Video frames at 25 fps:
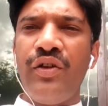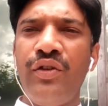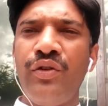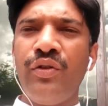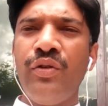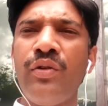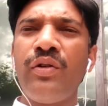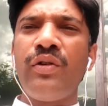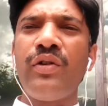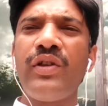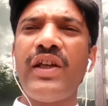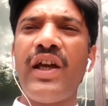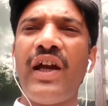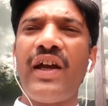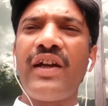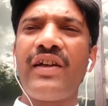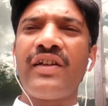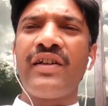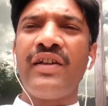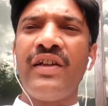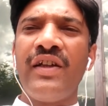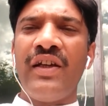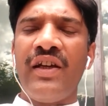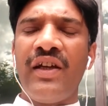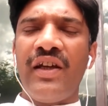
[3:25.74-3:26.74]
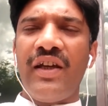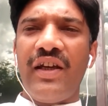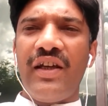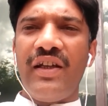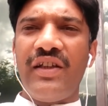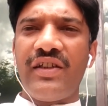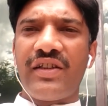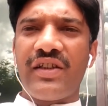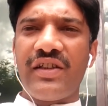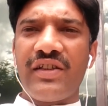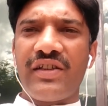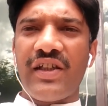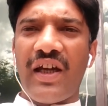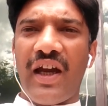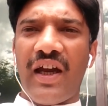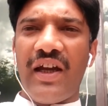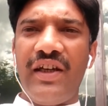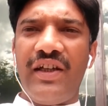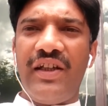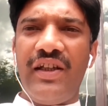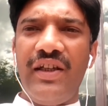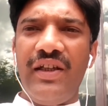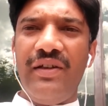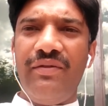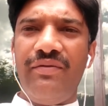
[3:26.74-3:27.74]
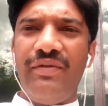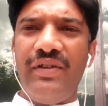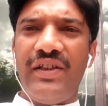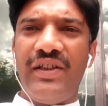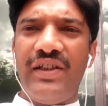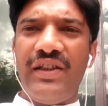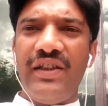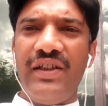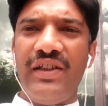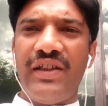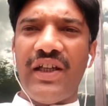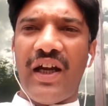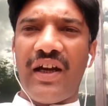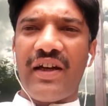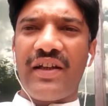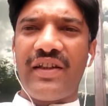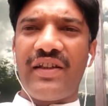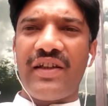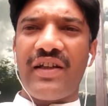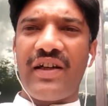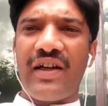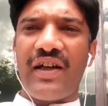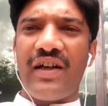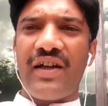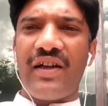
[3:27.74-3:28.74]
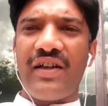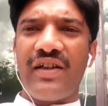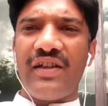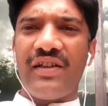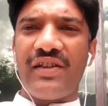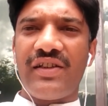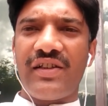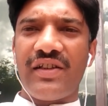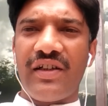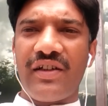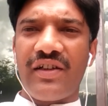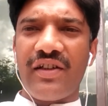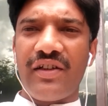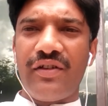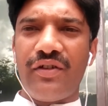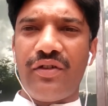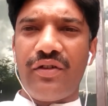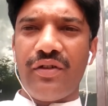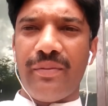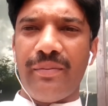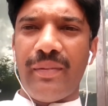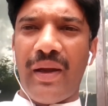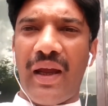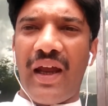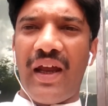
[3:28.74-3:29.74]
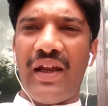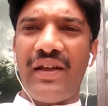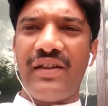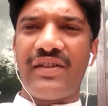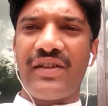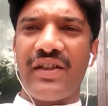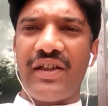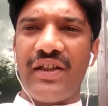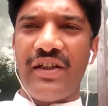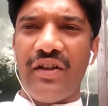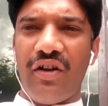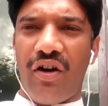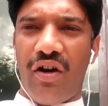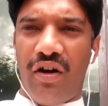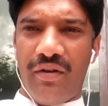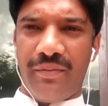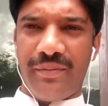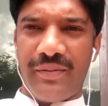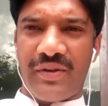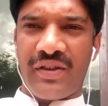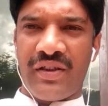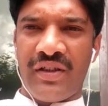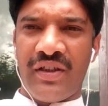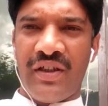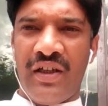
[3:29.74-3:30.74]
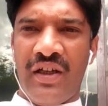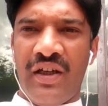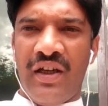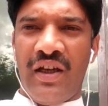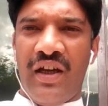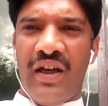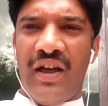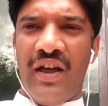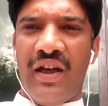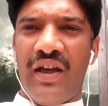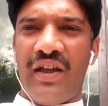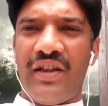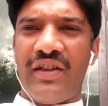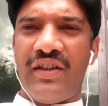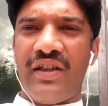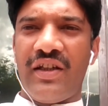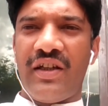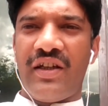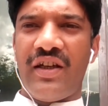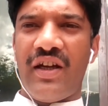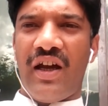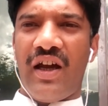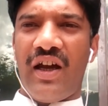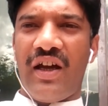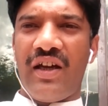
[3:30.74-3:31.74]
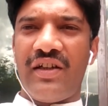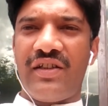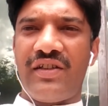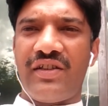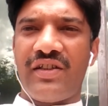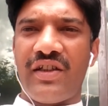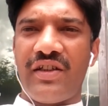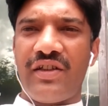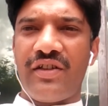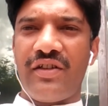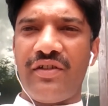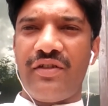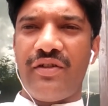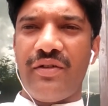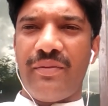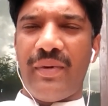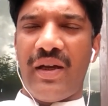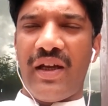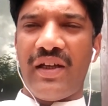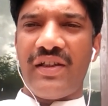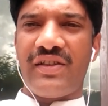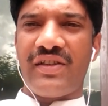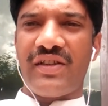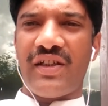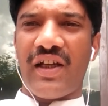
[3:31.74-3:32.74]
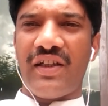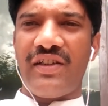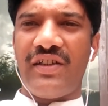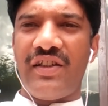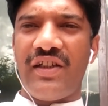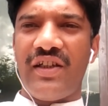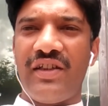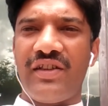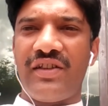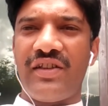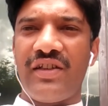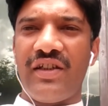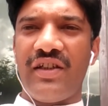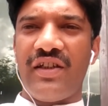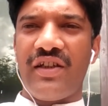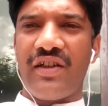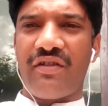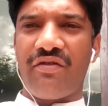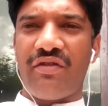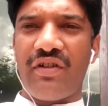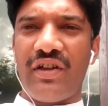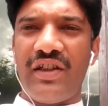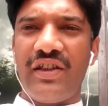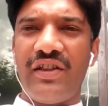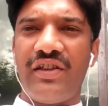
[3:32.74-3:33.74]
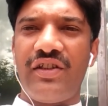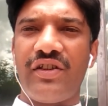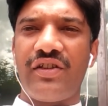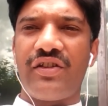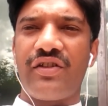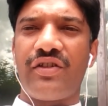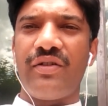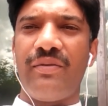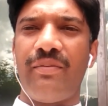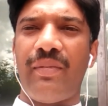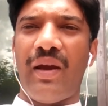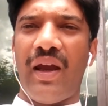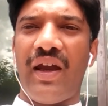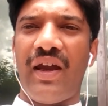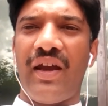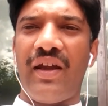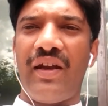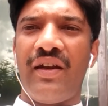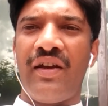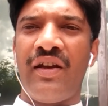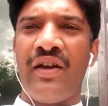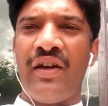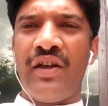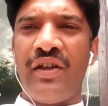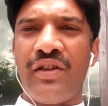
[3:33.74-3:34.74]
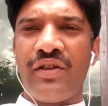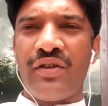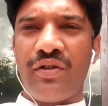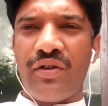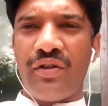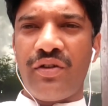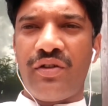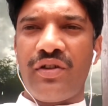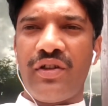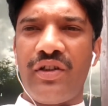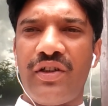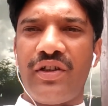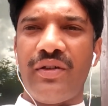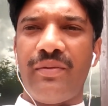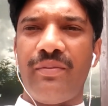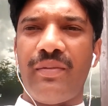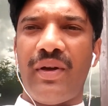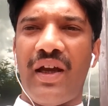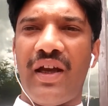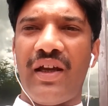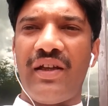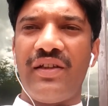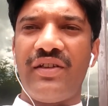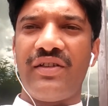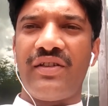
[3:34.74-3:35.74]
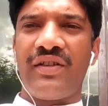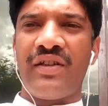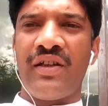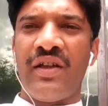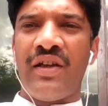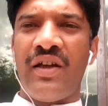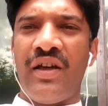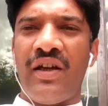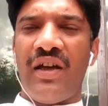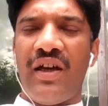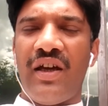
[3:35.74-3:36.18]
You know that in society we see that there are certain domains and norms. There are certain domains such as religious domain, social domains,